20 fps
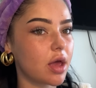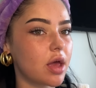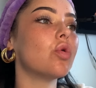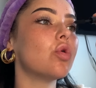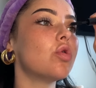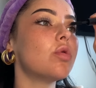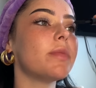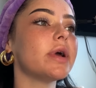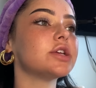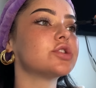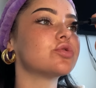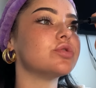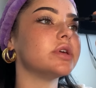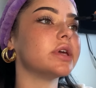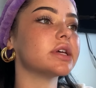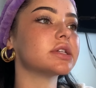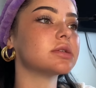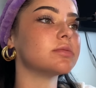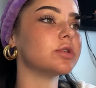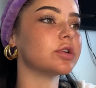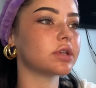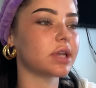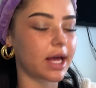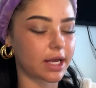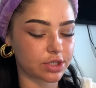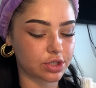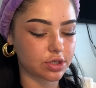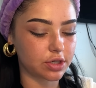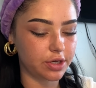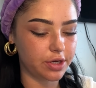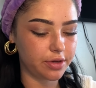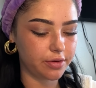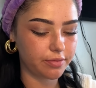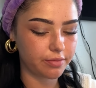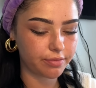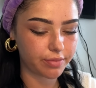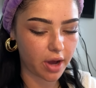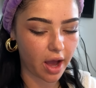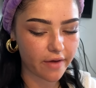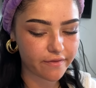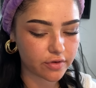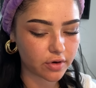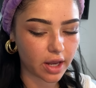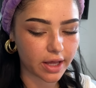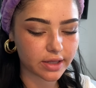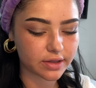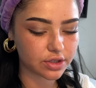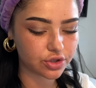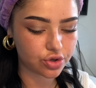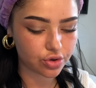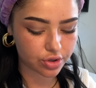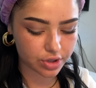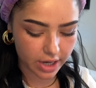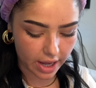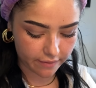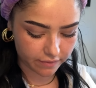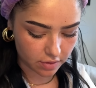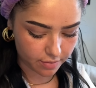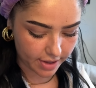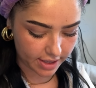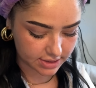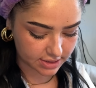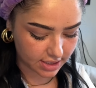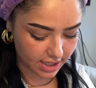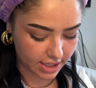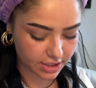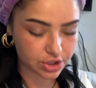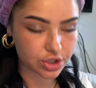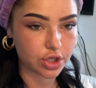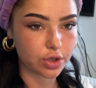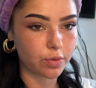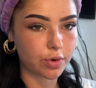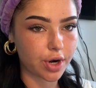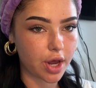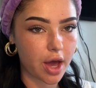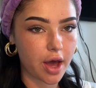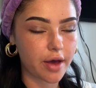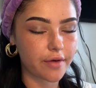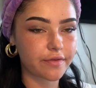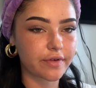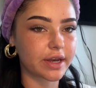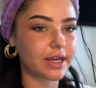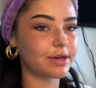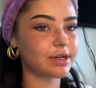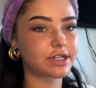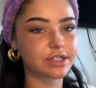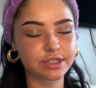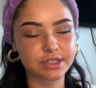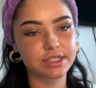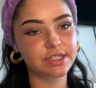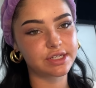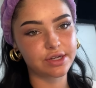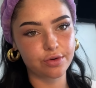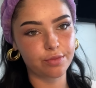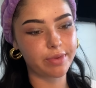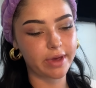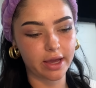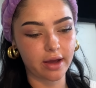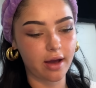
Or make sure you get some good lash glue. But I feel like you could have the best lash glue on earth and it could still ping